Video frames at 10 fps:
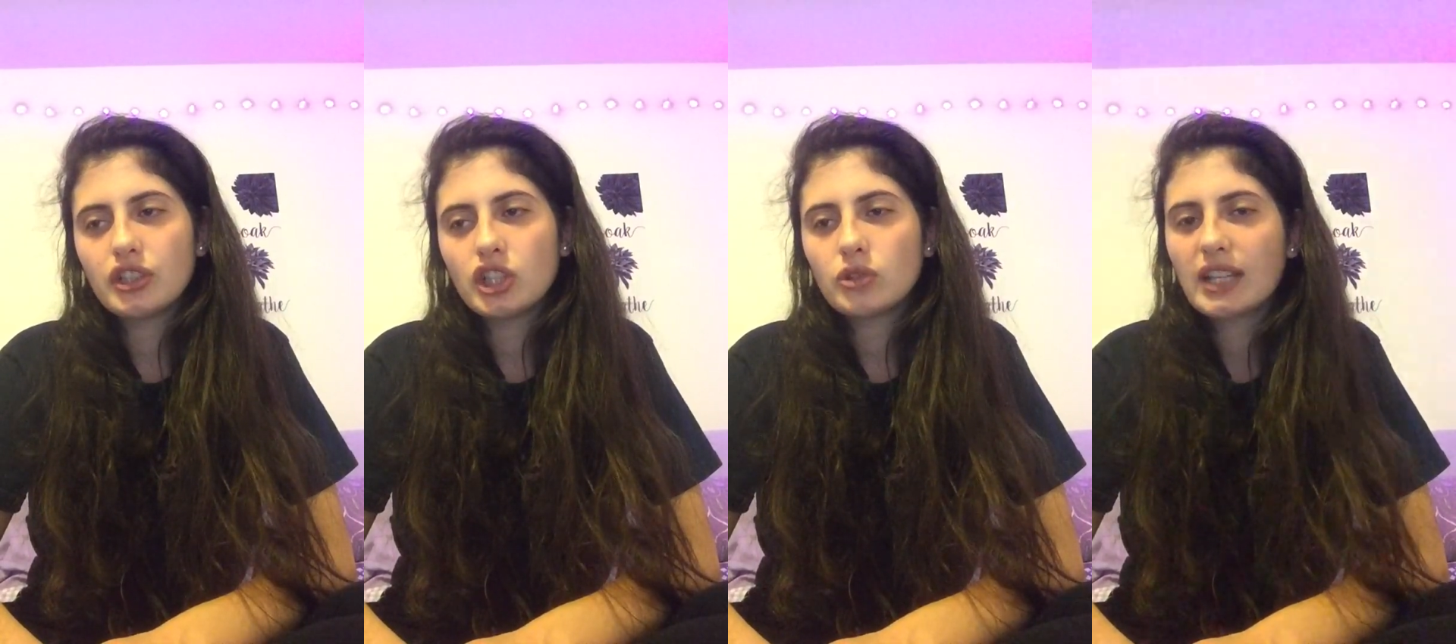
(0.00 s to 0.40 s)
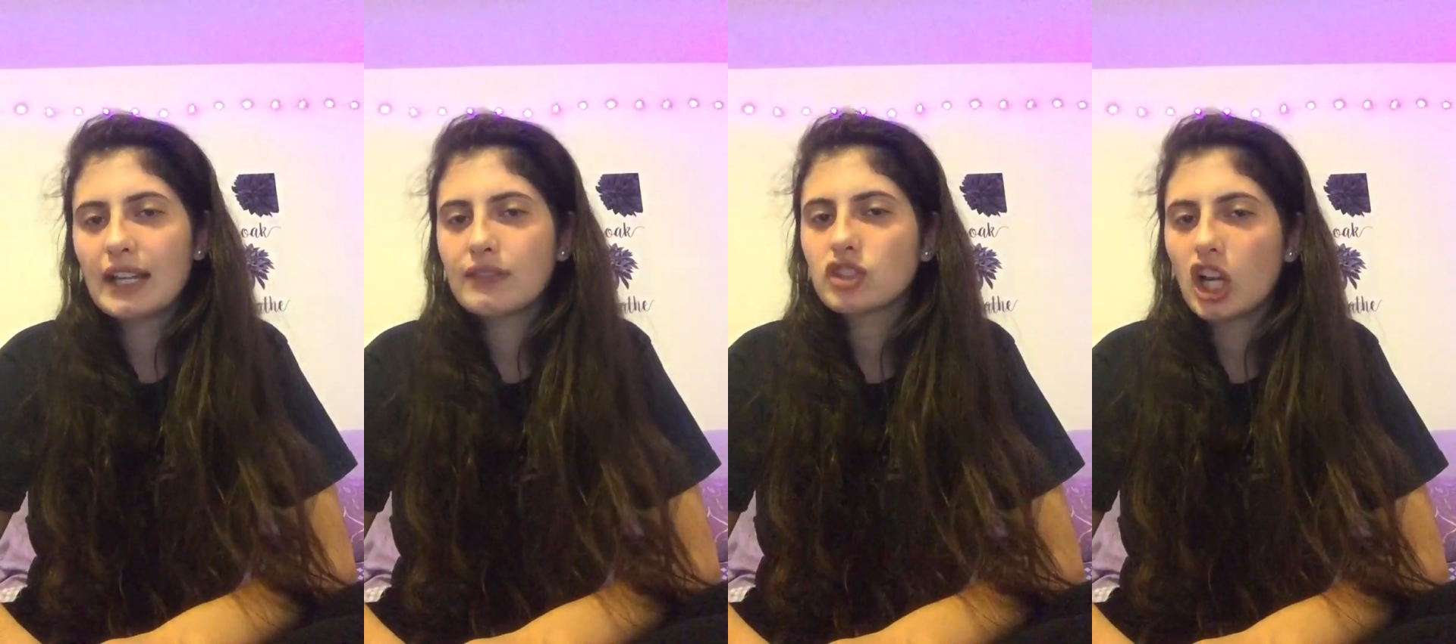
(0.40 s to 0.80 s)
to
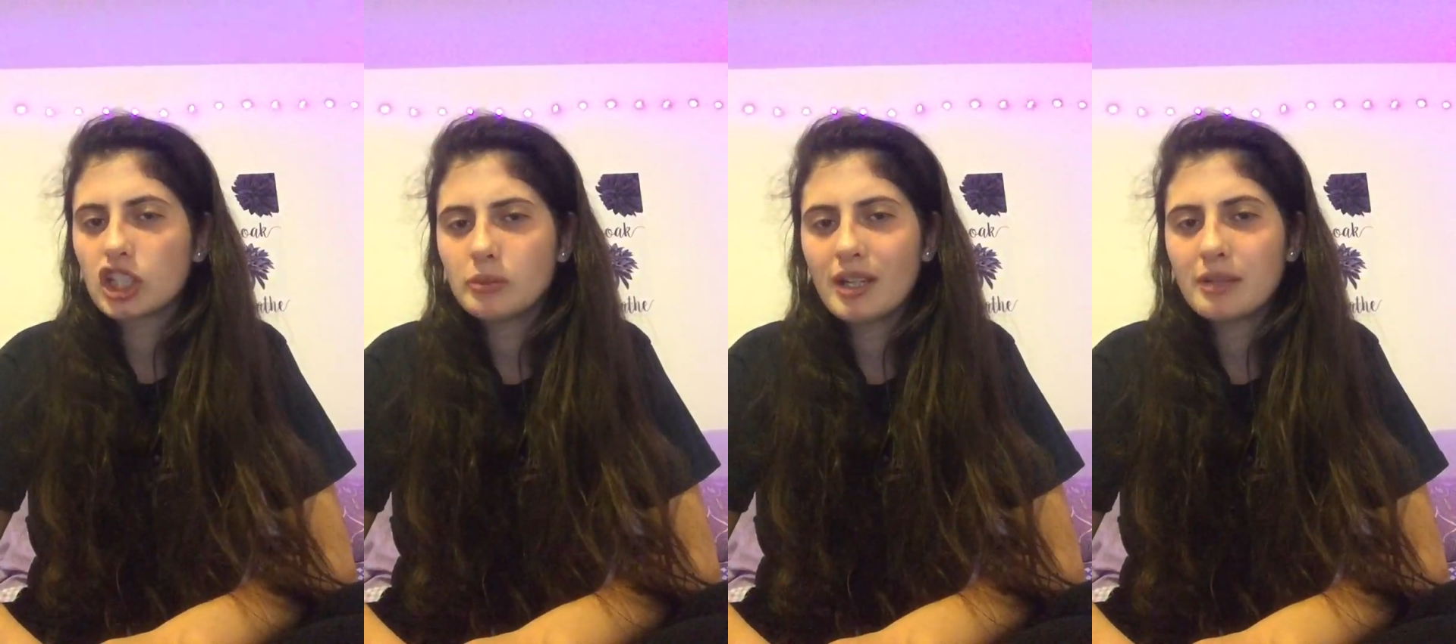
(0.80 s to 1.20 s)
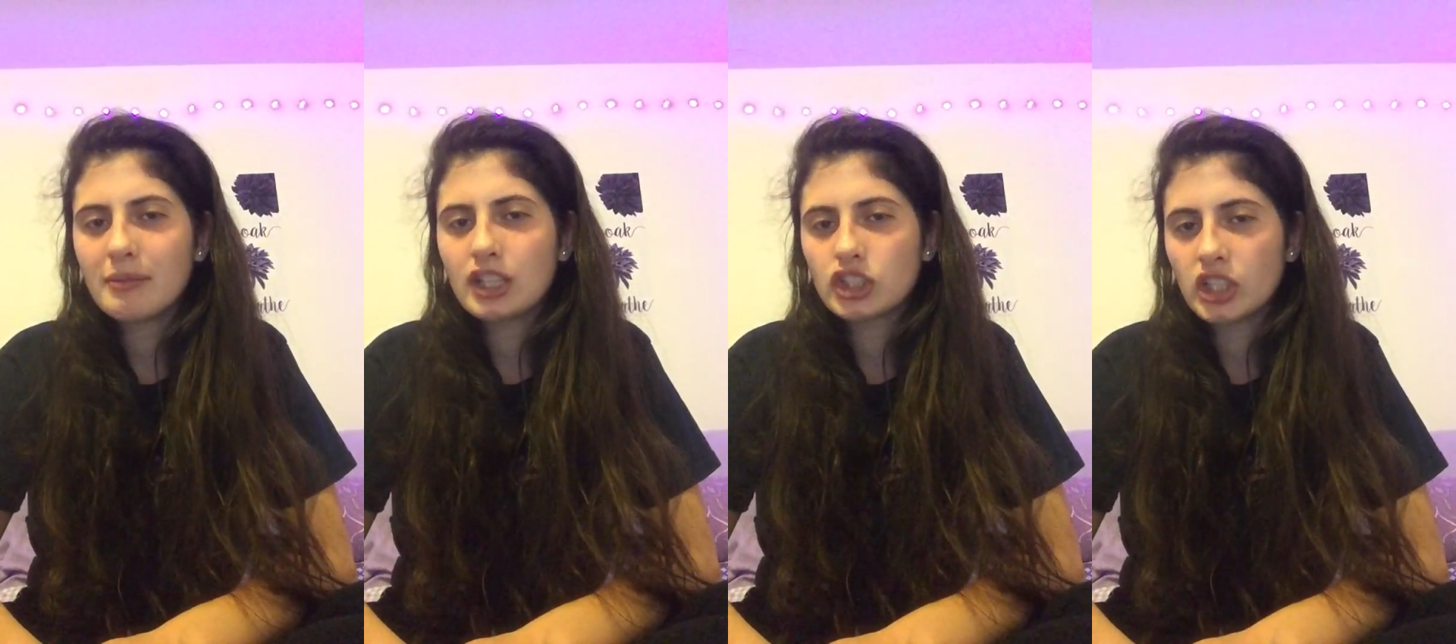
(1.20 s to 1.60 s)
kind of document
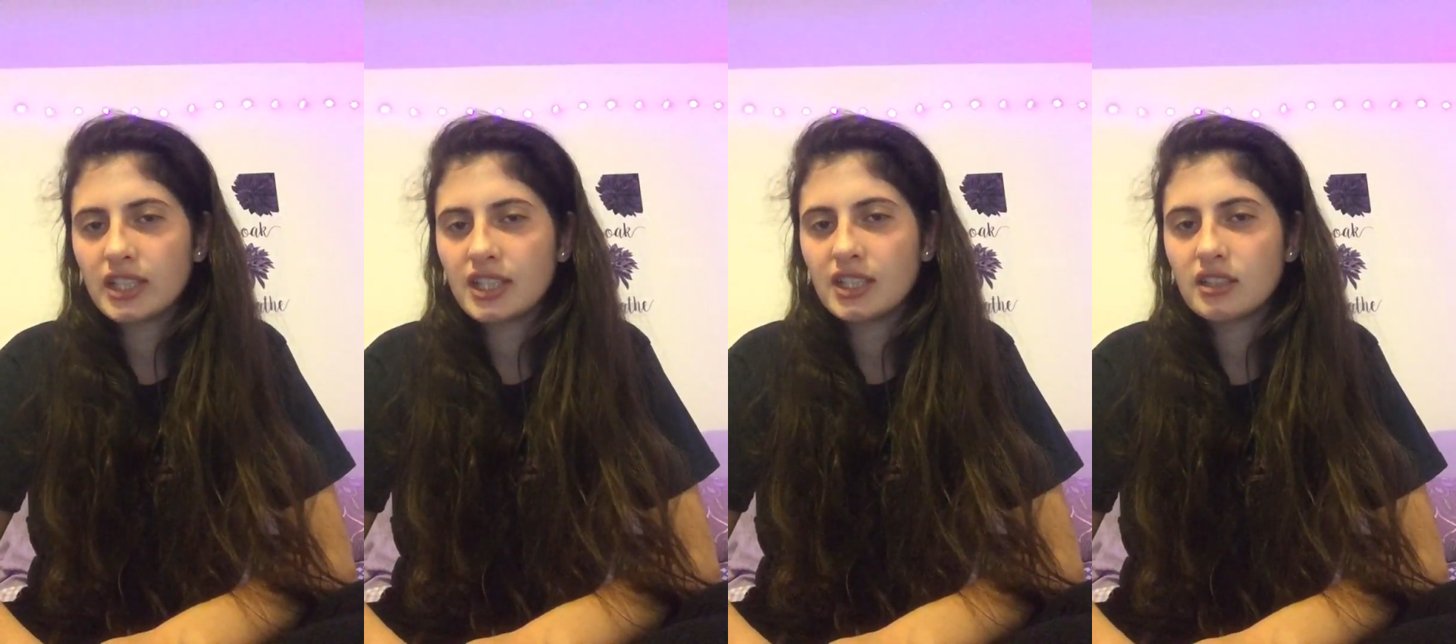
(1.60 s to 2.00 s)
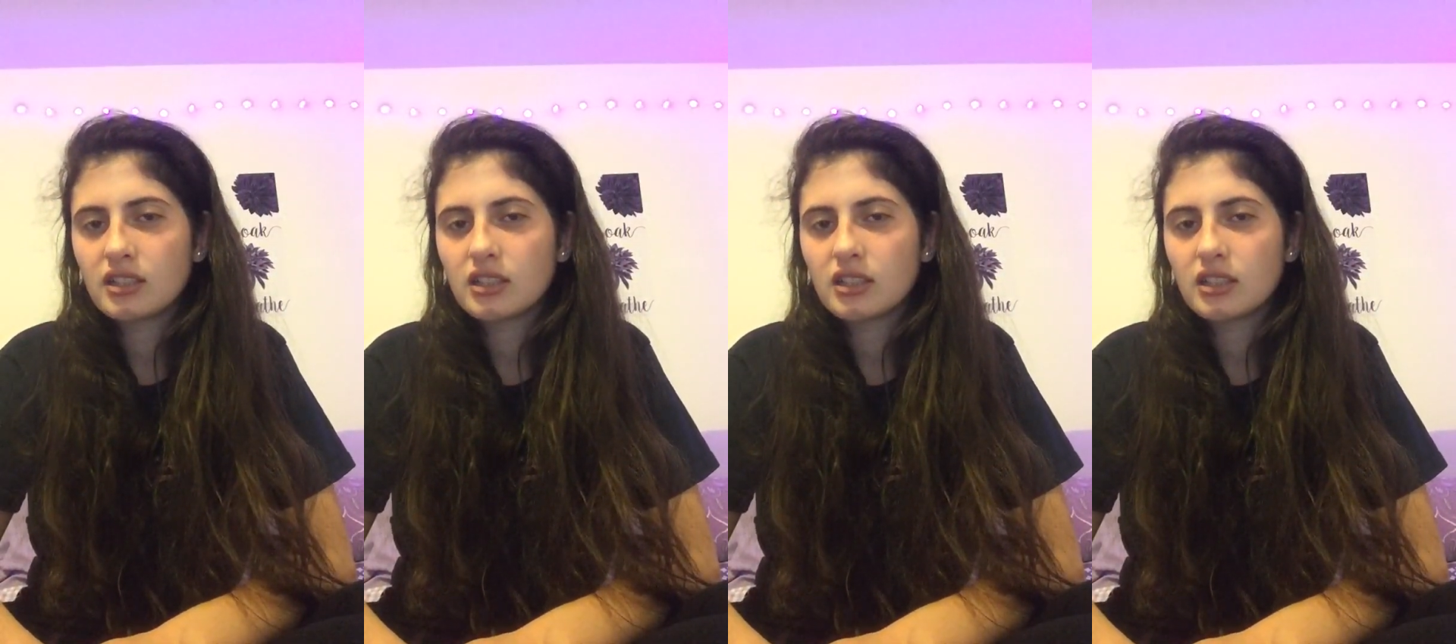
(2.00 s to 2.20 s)
my journey